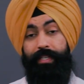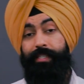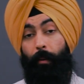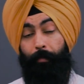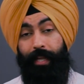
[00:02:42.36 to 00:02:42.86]
This
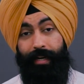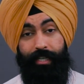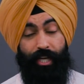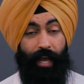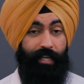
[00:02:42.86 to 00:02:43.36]
completely
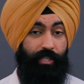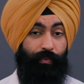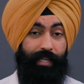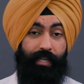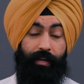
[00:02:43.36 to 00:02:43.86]
changed
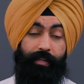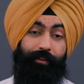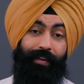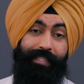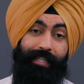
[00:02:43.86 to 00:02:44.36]
when I started
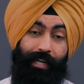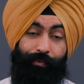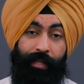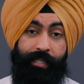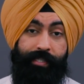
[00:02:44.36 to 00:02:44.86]
investing in
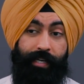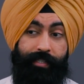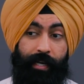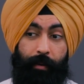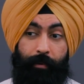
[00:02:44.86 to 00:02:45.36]
real estate